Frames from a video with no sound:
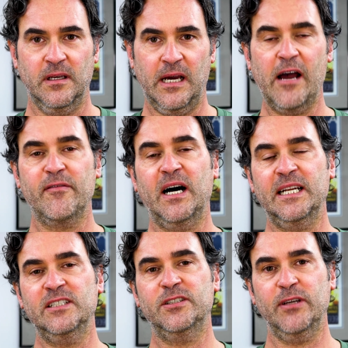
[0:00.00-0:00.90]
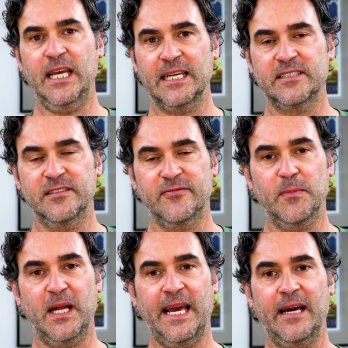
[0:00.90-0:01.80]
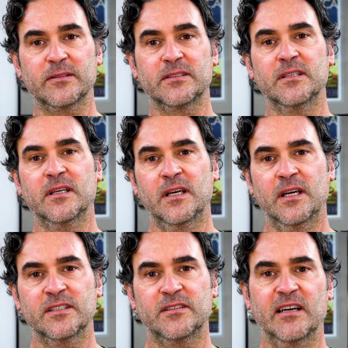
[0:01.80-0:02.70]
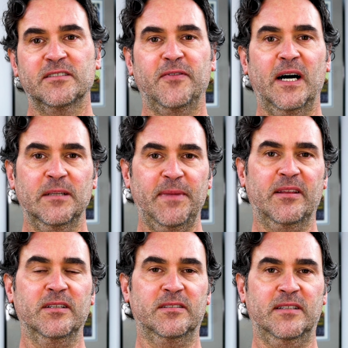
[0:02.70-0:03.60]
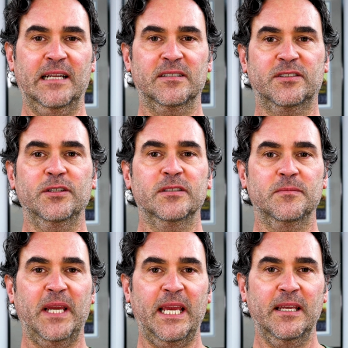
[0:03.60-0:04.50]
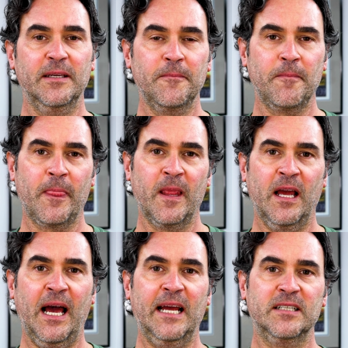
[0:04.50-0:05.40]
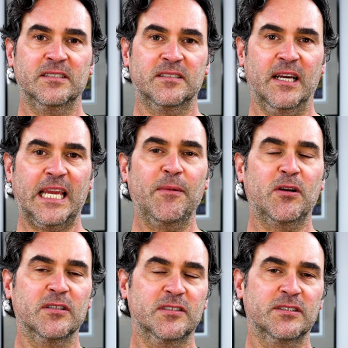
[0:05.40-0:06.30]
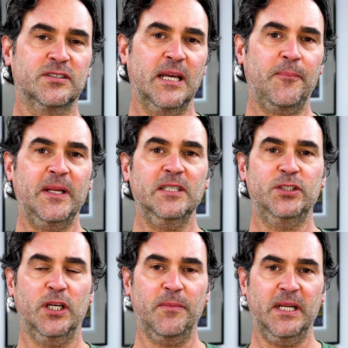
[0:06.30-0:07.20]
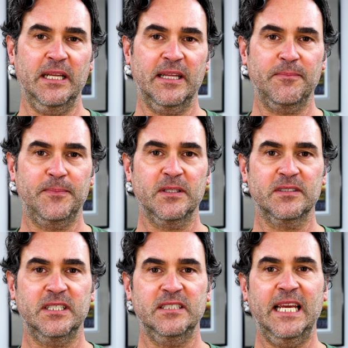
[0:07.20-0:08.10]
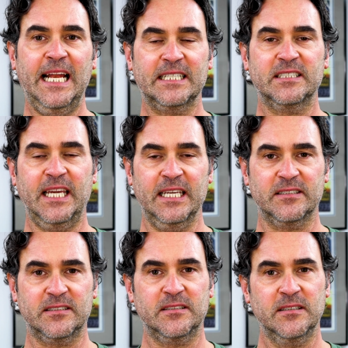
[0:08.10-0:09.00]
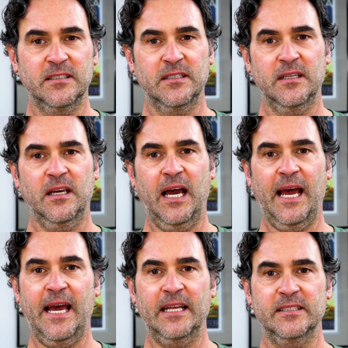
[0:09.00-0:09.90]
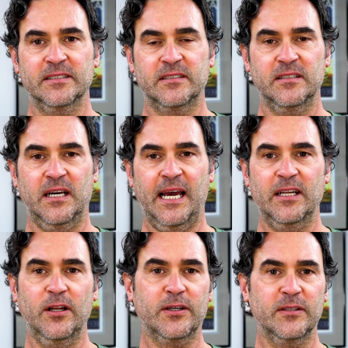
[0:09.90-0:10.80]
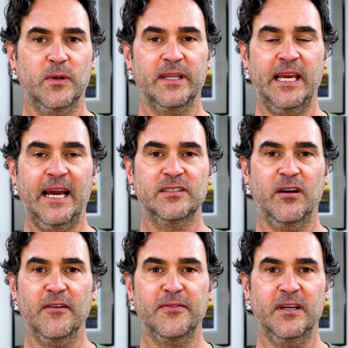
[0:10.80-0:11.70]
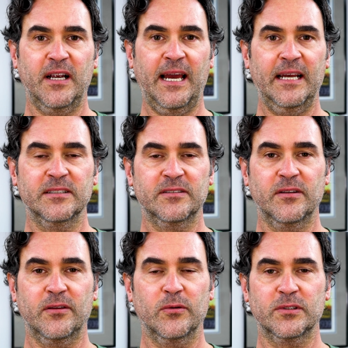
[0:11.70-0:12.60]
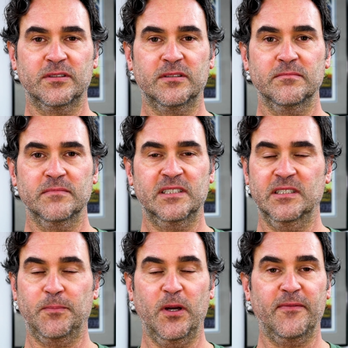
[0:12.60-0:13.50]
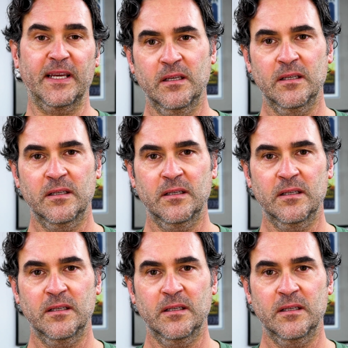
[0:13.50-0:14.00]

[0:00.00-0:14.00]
However, I need two helixes for my layout, so I had to find a method that suited me. And I came across this company in Germany that builds these helix kits and I had a look at what they had to offer and thought this is perfect.